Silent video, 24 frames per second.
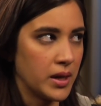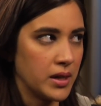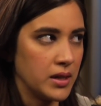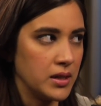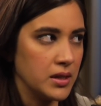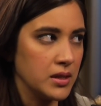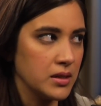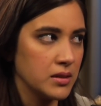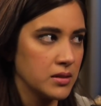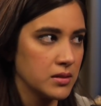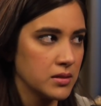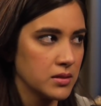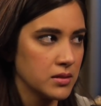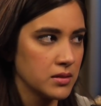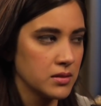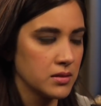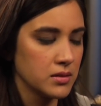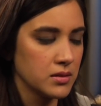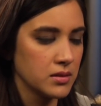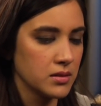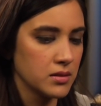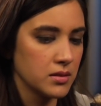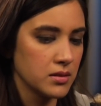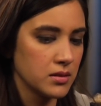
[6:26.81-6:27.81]
my
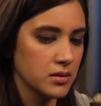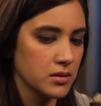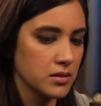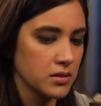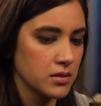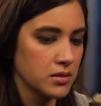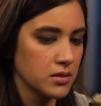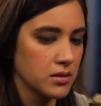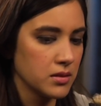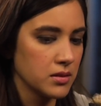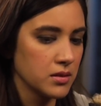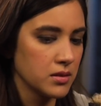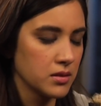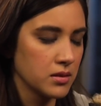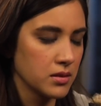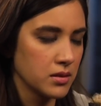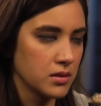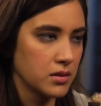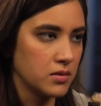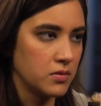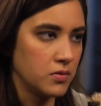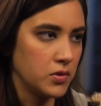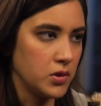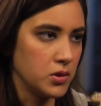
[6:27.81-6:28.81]

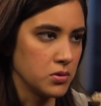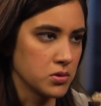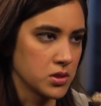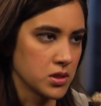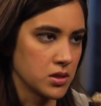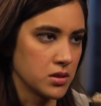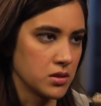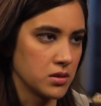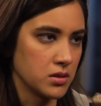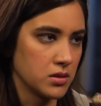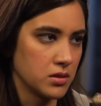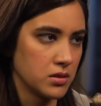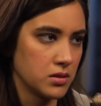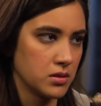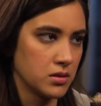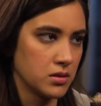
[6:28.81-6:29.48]
confusion.